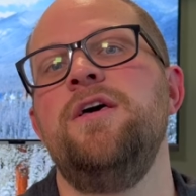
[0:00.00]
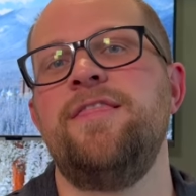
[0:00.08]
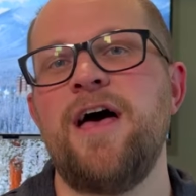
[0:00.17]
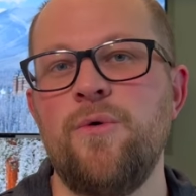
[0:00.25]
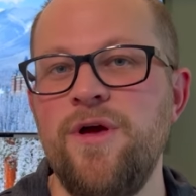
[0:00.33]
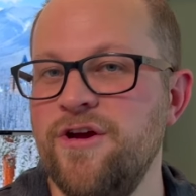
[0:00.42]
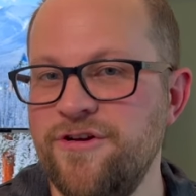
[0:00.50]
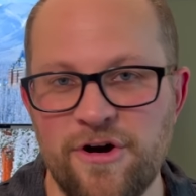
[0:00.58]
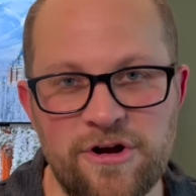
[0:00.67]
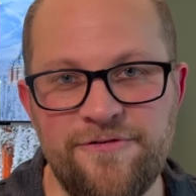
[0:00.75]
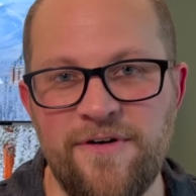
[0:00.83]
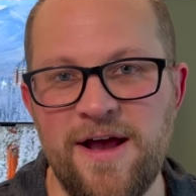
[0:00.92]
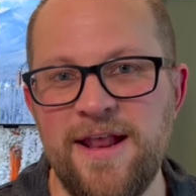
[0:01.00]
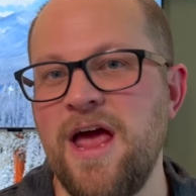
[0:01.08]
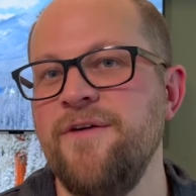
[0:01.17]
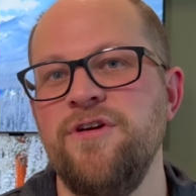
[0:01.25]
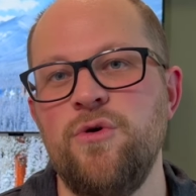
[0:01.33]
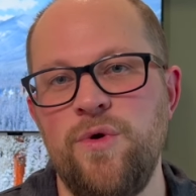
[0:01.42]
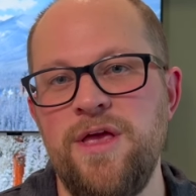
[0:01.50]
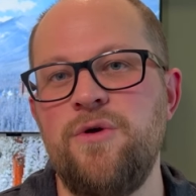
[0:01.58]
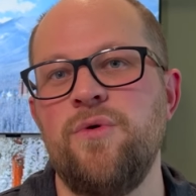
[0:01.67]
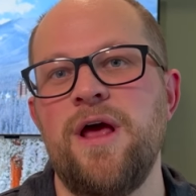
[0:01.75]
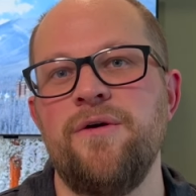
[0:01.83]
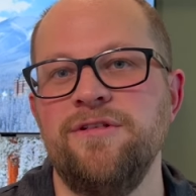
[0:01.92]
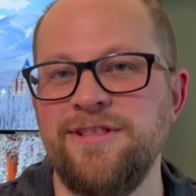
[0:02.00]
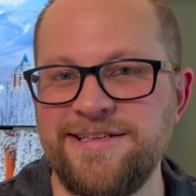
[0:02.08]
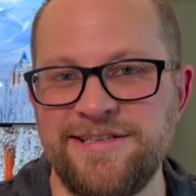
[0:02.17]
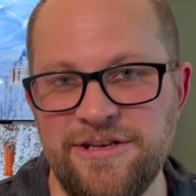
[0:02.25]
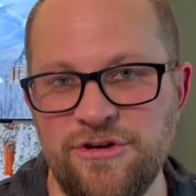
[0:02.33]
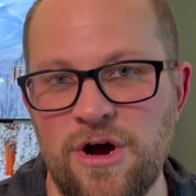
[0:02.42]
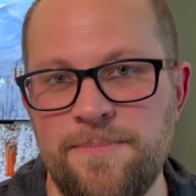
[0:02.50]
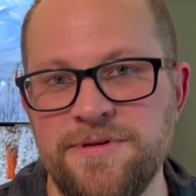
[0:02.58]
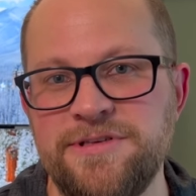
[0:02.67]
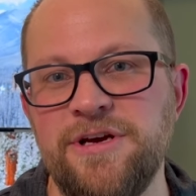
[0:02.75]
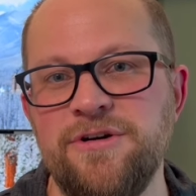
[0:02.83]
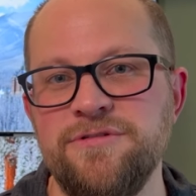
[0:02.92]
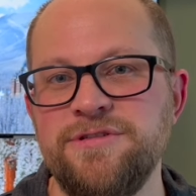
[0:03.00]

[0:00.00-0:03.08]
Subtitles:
That way you're notified every week when I release a new episode.